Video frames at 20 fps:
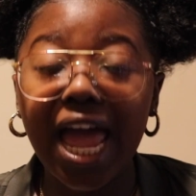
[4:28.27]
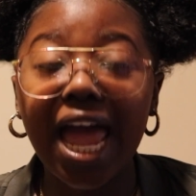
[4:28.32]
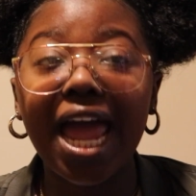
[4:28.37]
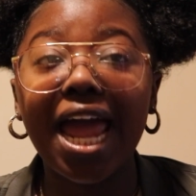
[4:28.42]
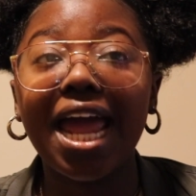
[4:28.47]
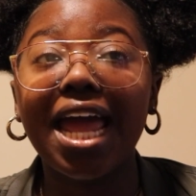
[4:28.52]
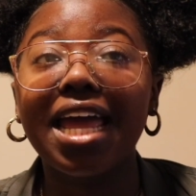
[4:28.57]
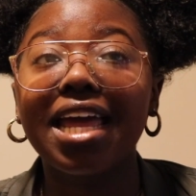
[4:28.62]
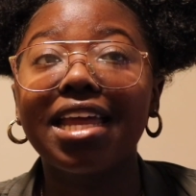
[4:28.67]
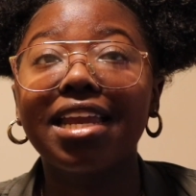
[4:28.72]

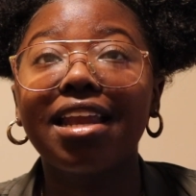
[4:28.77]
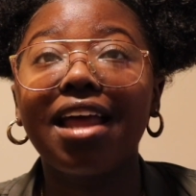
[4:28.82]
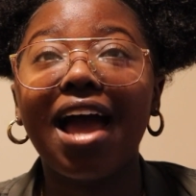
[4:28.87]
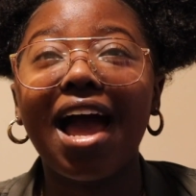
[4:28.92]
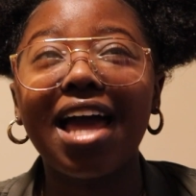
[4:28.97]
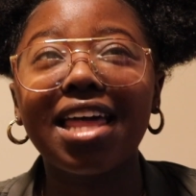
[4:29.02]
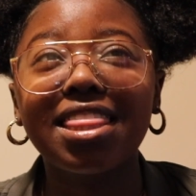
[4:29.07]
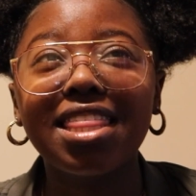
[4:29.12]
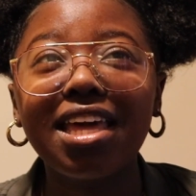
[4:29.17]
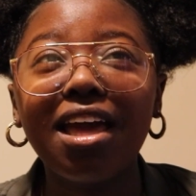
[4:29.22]
And
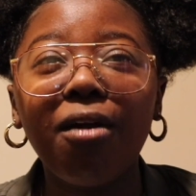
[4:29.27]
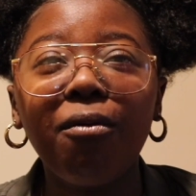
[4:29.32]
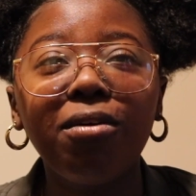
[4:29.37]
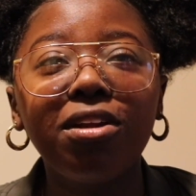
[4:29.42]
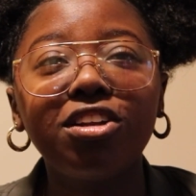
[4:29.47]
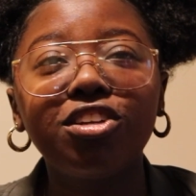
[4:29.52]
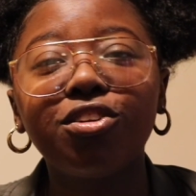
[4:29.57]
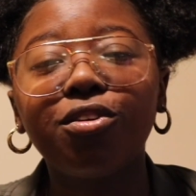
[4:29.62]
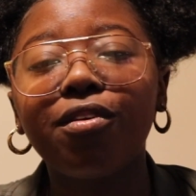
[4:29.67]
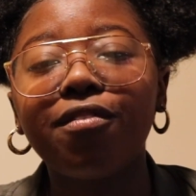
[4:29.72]
I think I
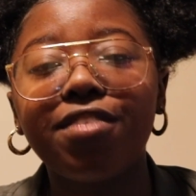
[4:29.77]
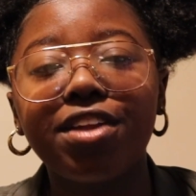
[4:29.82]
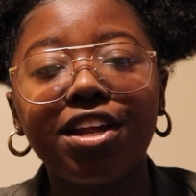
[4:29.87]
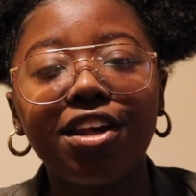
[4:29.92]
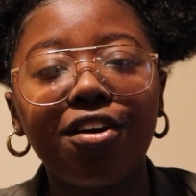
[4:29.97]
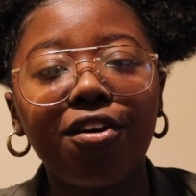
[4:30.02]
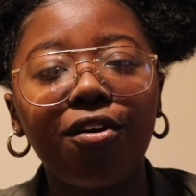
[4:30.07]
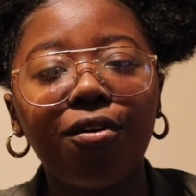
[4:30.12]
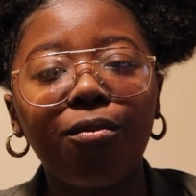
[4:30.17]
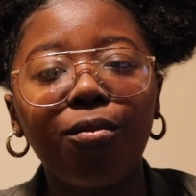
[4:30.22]
want to do a
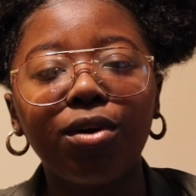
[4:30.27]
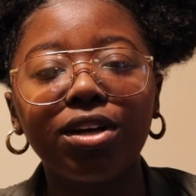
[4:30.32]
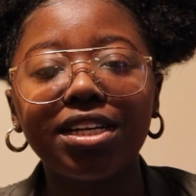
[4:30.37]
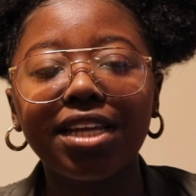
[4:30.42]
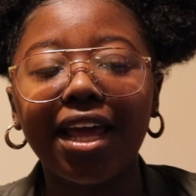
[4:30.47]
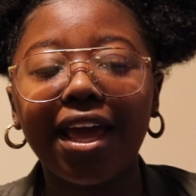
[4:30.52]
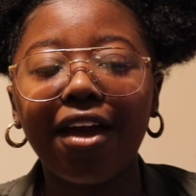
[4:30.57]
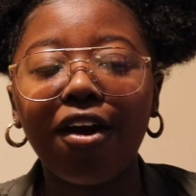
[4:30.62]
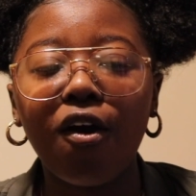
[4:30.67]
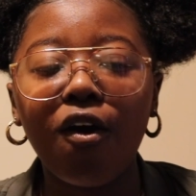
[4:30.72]
video one
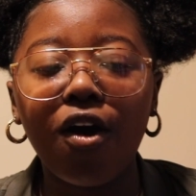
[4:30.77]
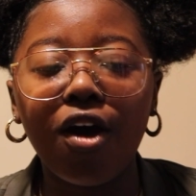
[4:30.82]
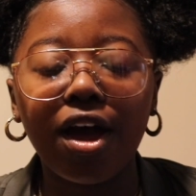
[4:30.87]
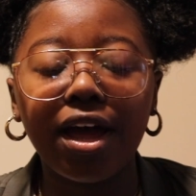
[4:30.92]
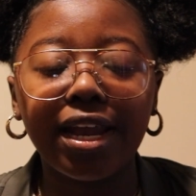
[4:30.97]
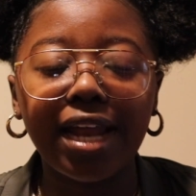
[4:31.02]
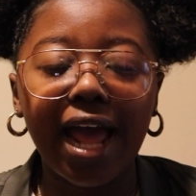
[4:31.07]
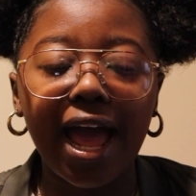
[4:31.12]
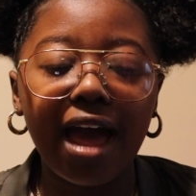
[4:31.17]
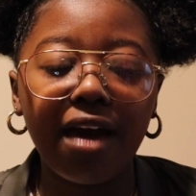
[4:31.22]
day
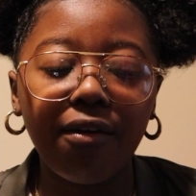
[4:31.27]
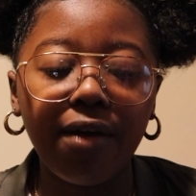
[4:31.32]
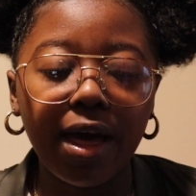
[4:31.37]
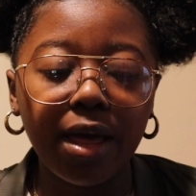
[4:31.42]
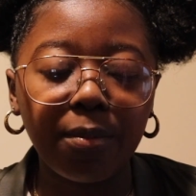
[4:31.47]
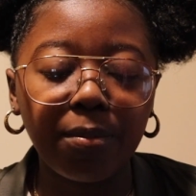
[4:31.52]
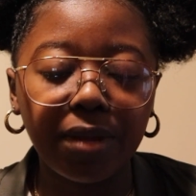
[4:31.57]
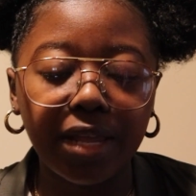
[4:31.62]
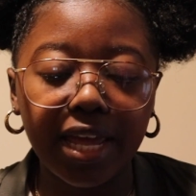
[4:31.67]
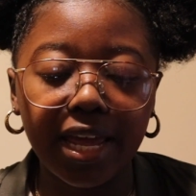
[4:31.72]
on how
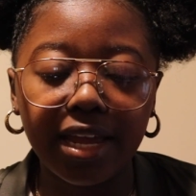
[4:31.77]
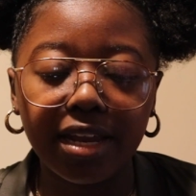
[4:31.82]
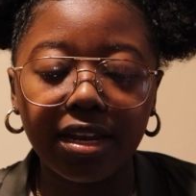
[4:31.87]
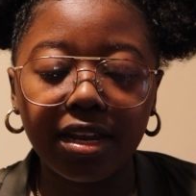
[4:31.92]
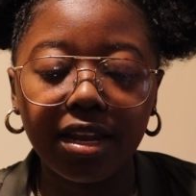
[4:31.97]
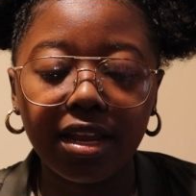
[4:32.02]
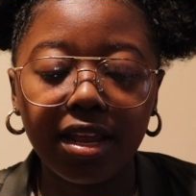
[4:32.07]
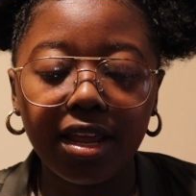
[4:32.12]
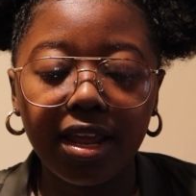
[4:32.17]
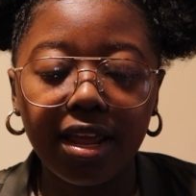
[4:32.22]
I
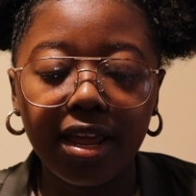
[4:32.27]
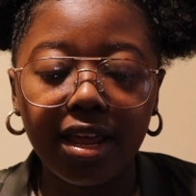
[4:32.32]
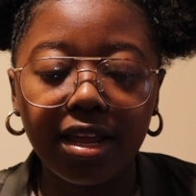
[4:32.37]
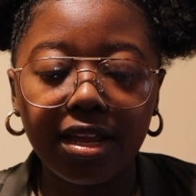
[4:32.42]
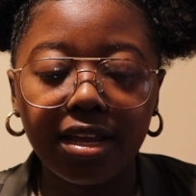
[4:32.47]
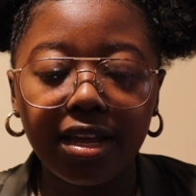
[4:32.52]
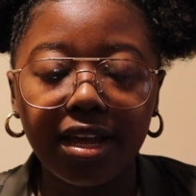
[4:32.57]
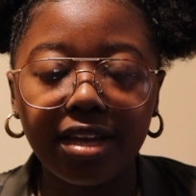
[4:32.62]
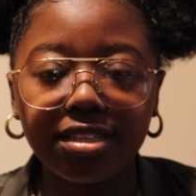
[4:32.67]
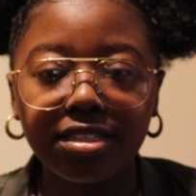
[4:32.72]
plan
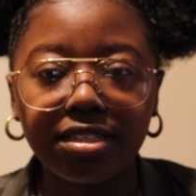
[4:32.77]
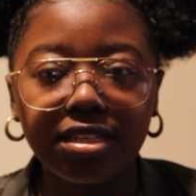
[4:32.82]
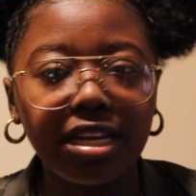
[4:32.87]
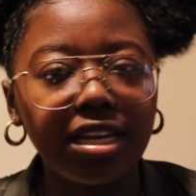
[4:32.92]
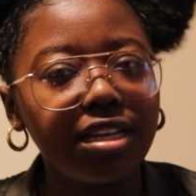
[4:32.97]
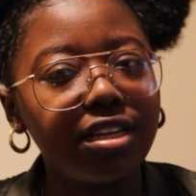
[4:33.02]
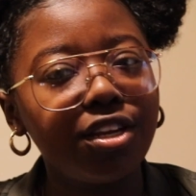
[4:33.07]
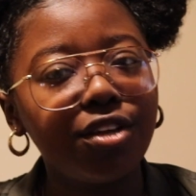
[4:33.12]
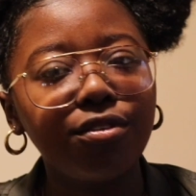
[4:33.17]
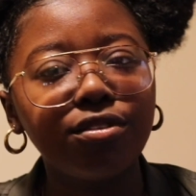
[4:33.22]

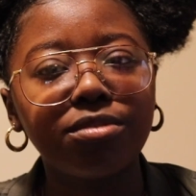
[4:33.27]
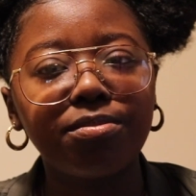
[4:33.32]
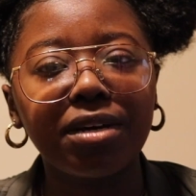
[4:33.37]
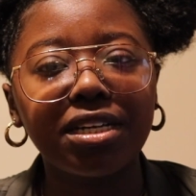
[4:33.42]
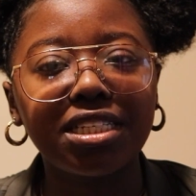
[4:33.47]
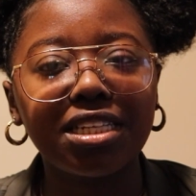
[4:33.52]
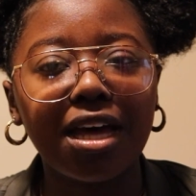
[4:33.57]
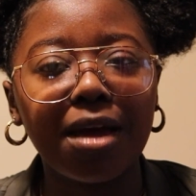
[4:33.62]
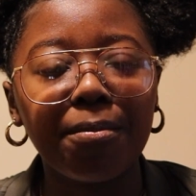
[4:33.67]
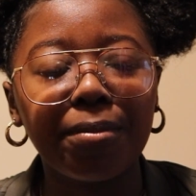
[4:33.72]
and use
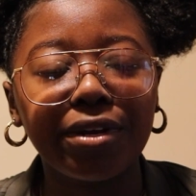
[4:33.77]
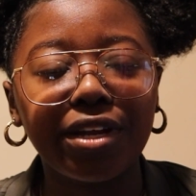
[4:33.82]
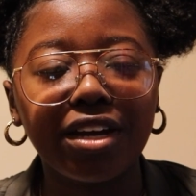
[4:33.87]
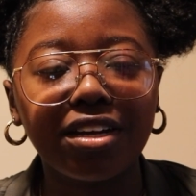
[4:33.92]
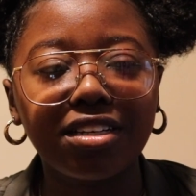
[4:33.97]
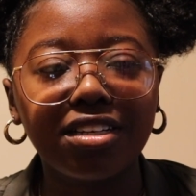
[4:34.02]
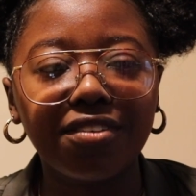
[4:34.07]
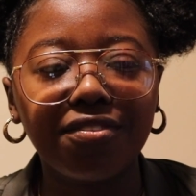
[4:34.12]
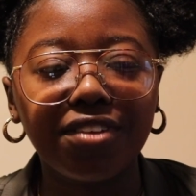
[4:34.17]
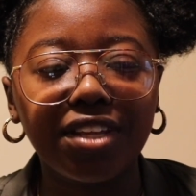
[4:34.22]
my time
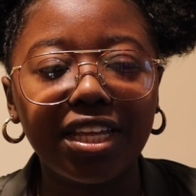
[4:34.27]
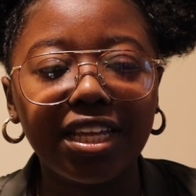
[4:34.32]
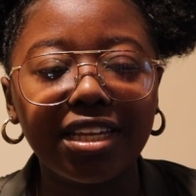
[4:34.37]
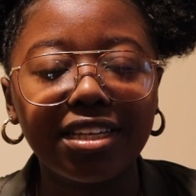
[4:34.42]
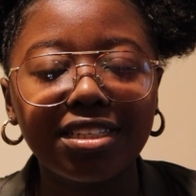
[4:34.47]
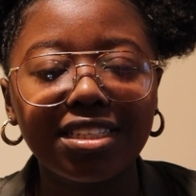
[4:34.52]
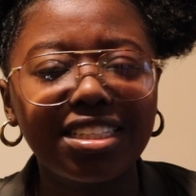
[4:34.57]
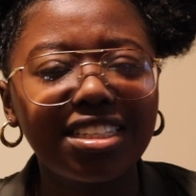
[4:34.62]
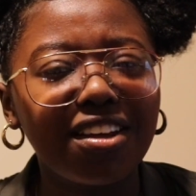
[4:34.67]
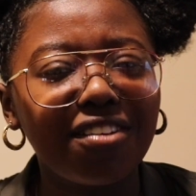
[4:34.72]
productively
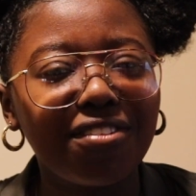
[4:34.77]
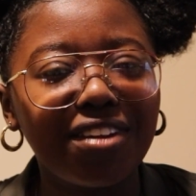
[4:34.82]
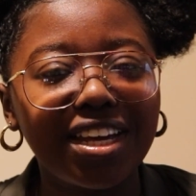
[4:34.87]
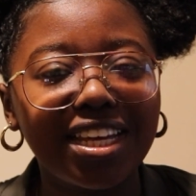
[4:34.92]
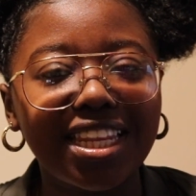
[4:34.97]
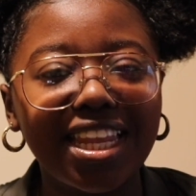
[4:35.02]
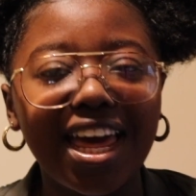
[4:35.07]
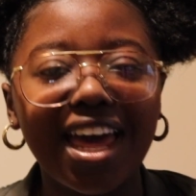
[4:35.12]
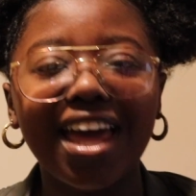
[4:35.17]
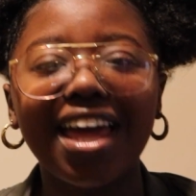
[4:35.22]
and stuff
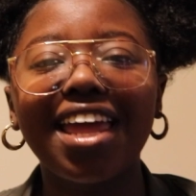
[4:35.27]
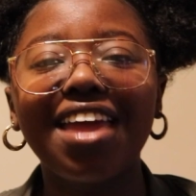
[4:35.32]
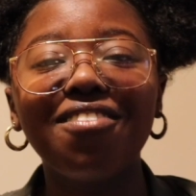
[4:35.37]
like that.